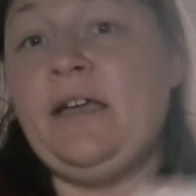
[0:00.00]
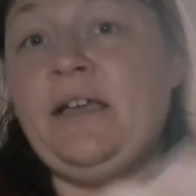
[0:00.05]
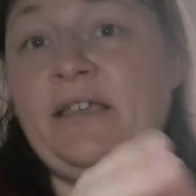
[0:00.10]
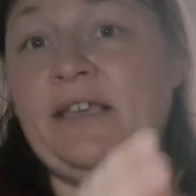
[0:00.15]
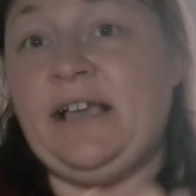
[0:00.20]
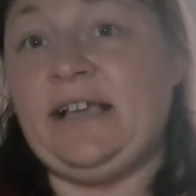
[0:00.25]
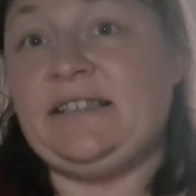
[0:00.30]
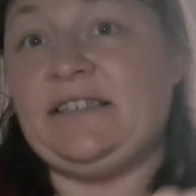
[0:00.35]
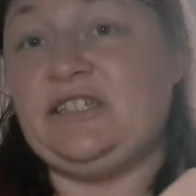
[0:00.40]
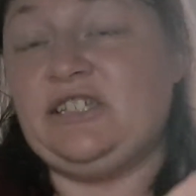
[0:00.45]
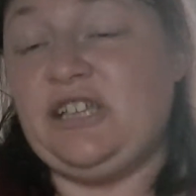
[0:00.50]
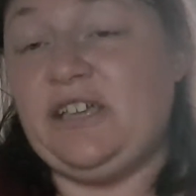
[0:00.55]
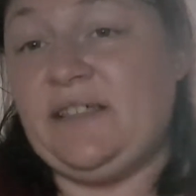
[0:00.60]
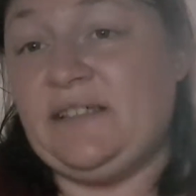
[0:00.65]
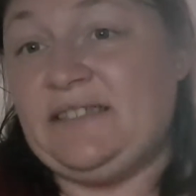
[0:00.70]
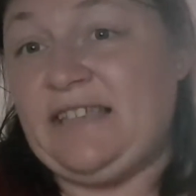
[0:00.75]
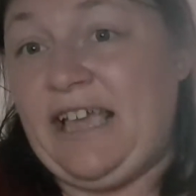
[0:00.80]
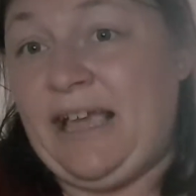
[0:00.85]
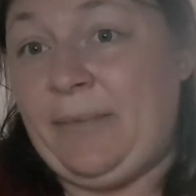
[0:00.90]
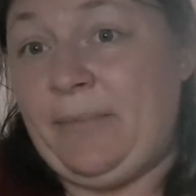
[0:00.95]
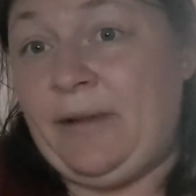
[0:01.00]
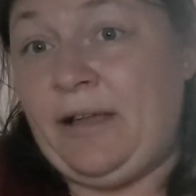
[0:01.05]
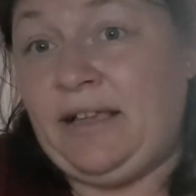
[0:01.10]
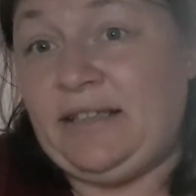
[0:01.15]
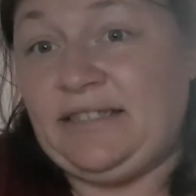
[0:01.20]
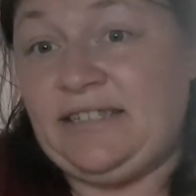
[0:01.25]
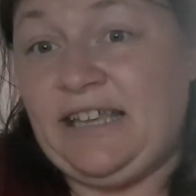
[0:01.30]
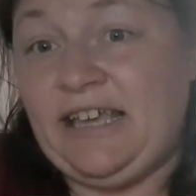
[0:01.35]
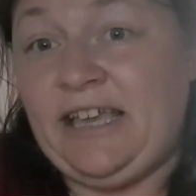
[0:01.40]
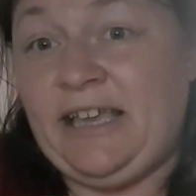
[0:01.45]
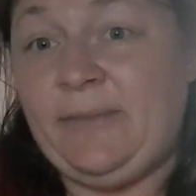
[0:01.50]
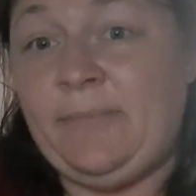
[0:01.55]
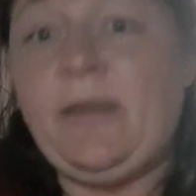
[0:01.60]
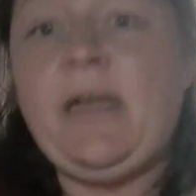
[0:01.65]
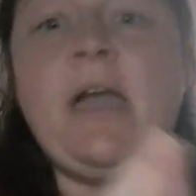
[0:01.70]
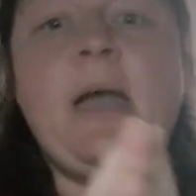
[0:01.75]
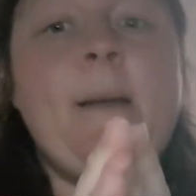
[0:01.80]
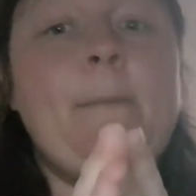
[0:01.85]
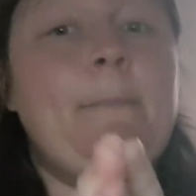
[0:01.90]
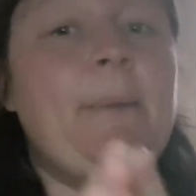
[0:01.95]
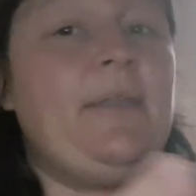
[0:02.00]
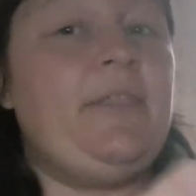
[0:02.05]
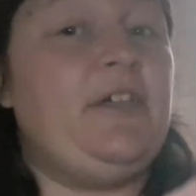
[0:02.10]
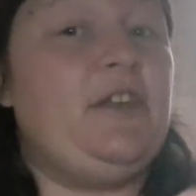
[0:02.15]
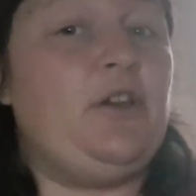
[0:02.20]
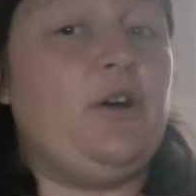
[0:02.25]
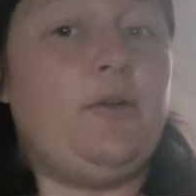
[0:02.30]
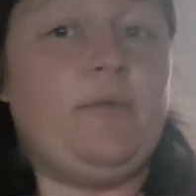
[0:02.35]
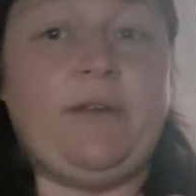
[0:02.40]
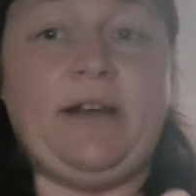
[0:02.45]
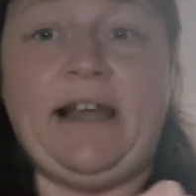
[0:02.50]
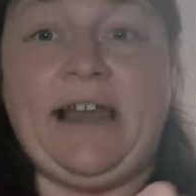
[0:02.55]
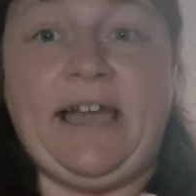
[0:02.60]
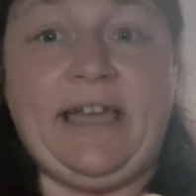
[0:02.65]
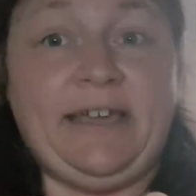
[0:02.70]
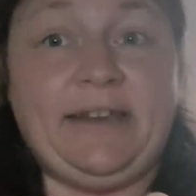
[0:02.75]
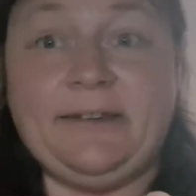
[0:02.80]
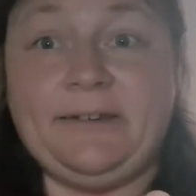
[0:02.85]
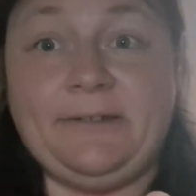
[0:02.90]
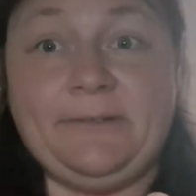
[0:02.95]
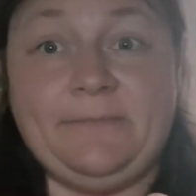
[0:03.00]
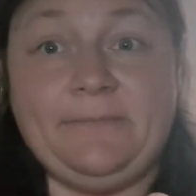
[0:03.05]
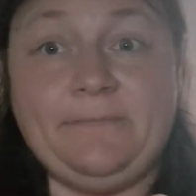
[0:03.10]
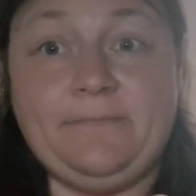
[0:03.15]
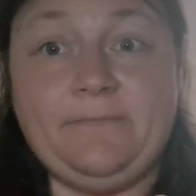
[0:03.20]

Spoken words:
Yes, they share the same last name, but they're not related.